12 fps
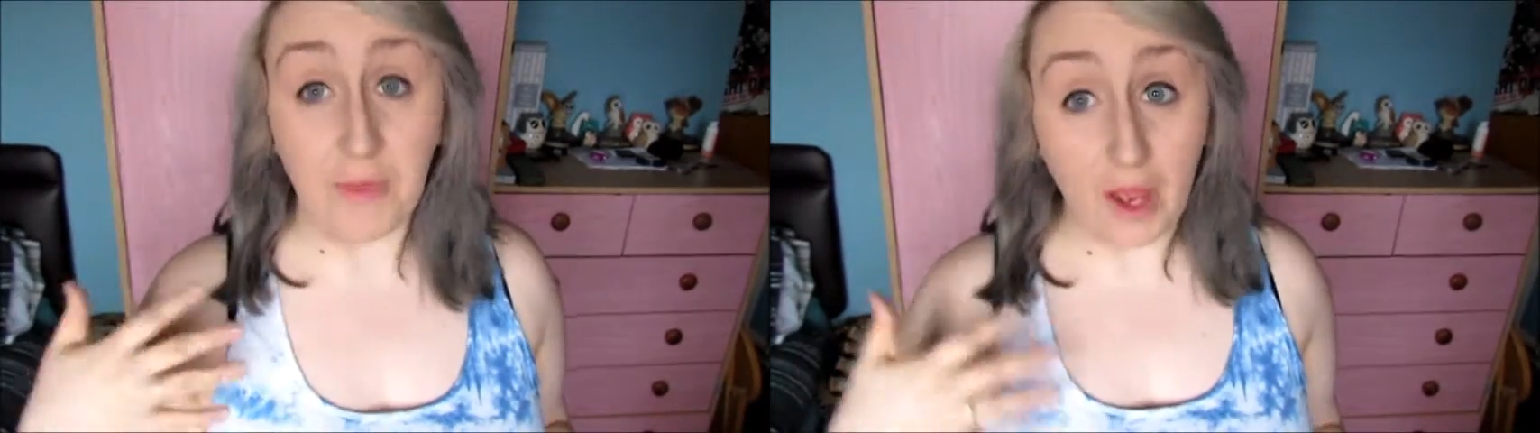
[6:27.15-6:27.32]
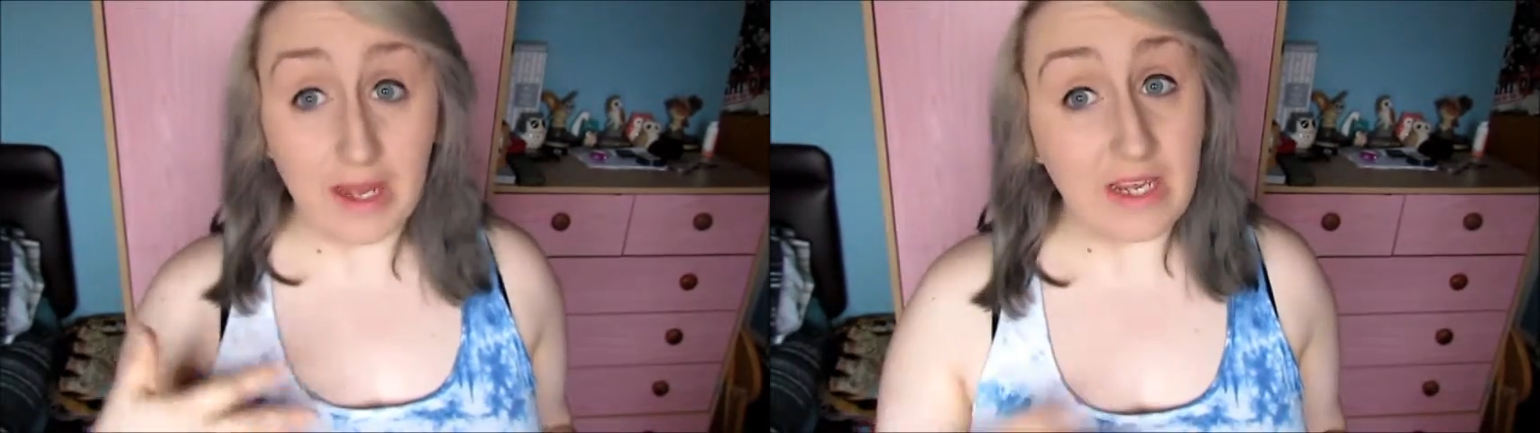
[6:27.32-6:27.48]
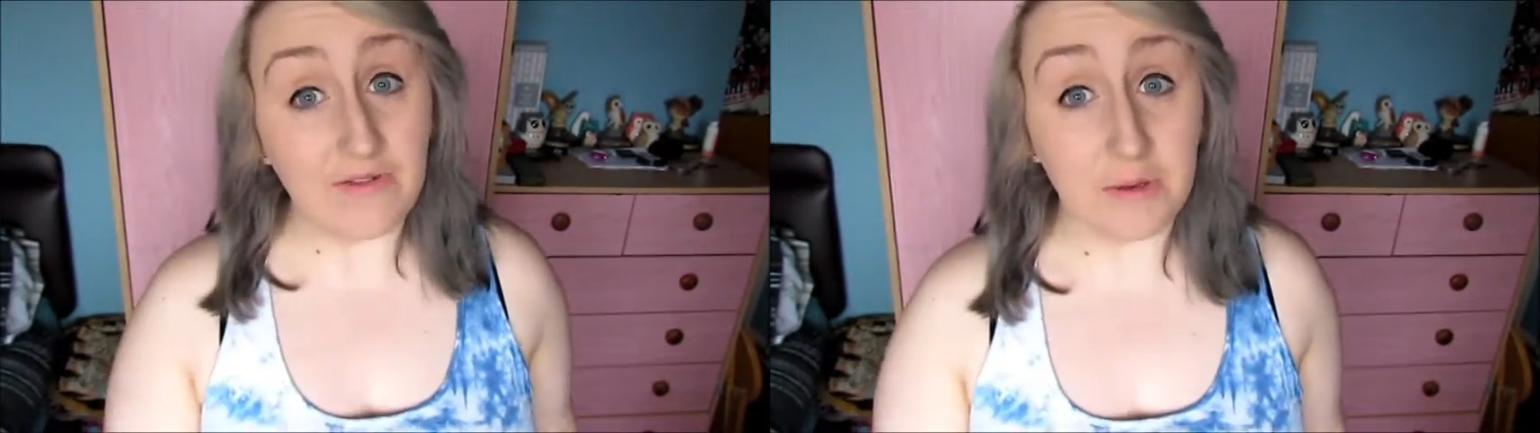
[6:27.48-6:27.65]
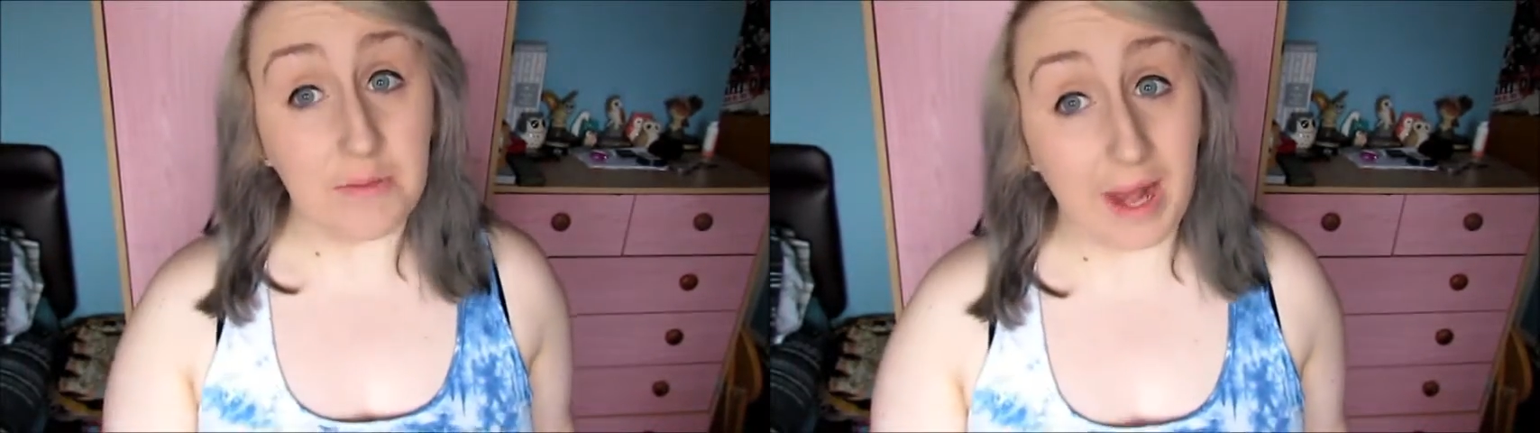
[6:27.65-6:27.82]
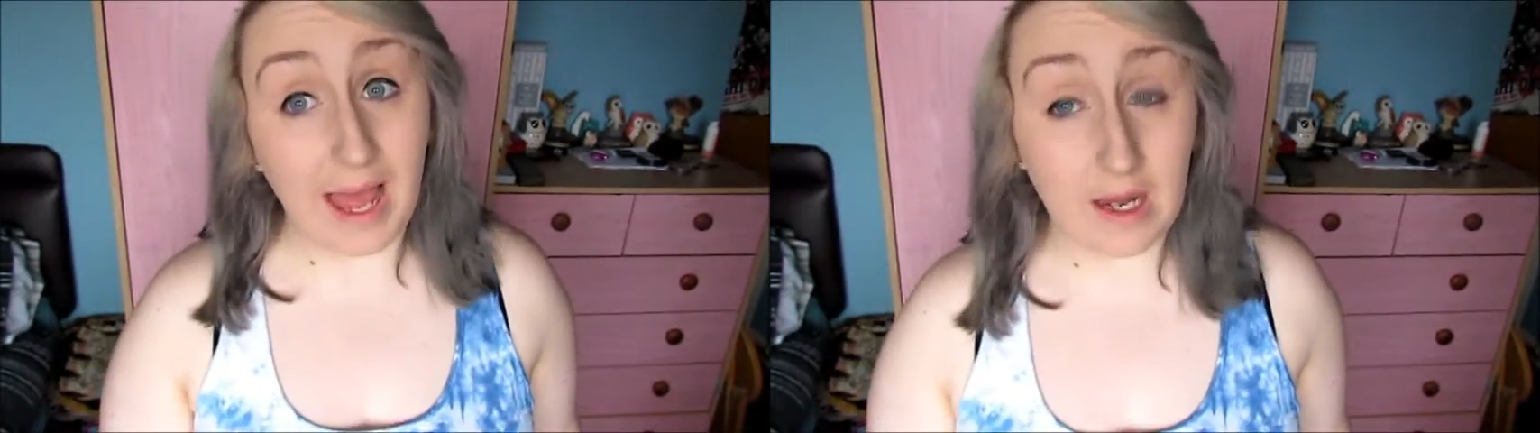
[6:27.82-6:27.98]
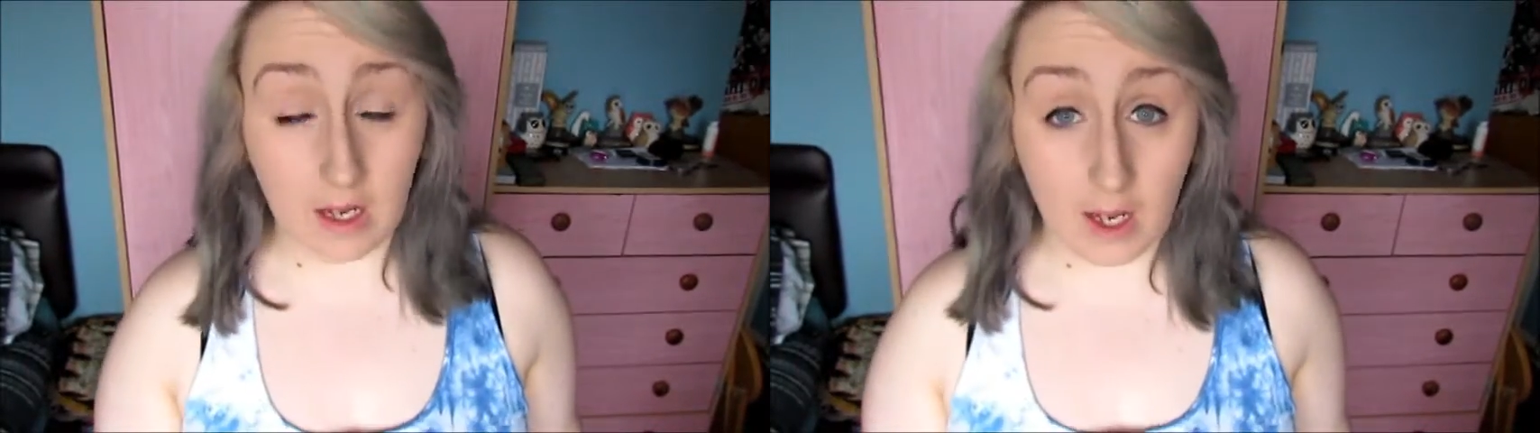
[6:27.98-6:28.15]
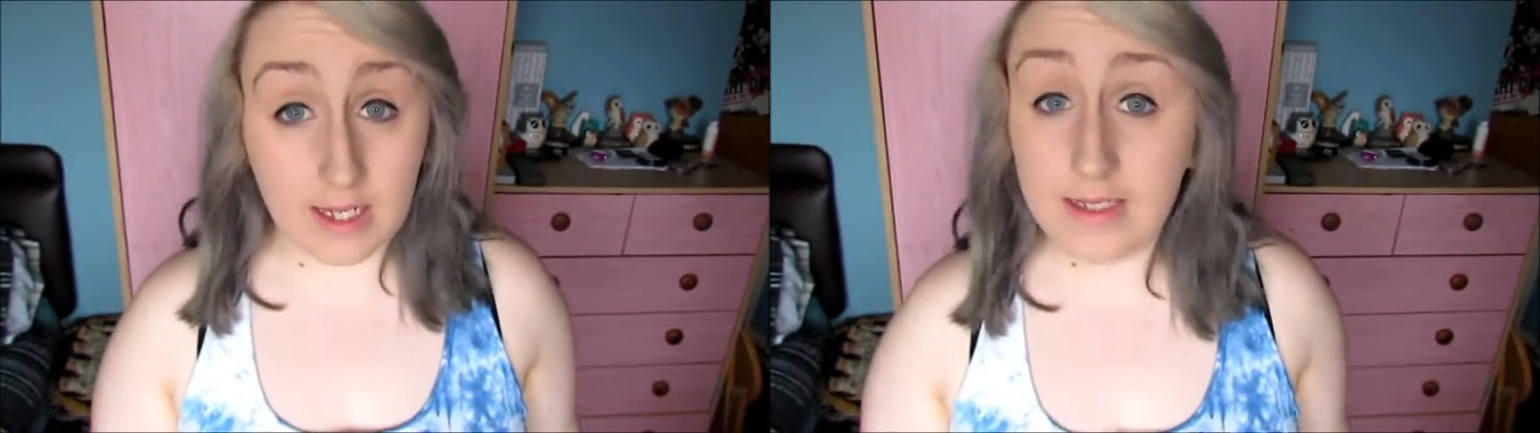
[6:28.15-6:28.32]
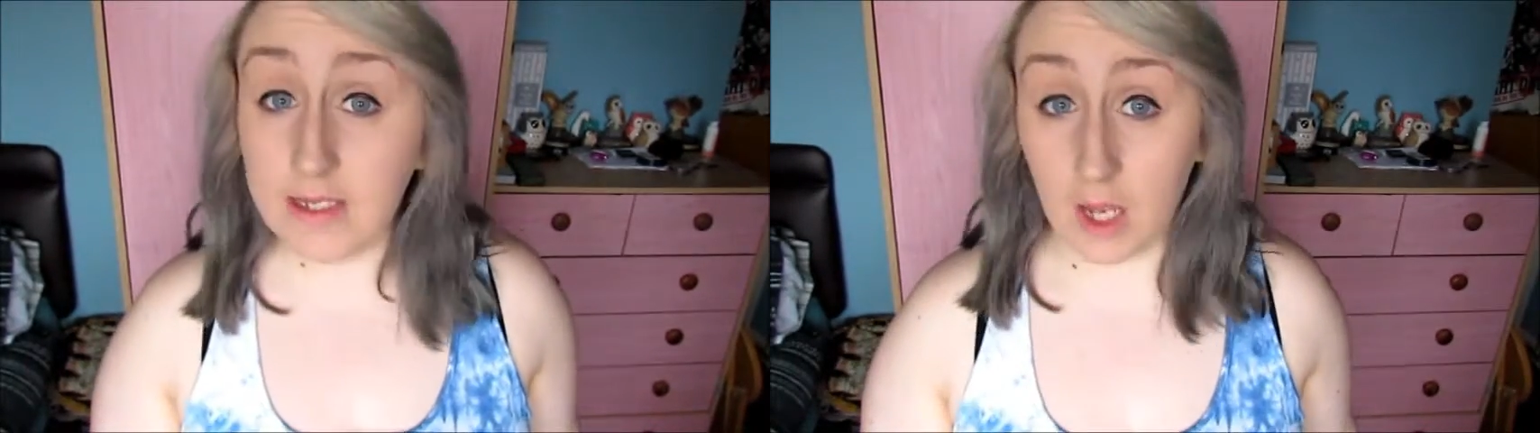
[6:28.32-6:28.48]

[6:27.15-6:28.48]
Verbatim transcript: uneven black lines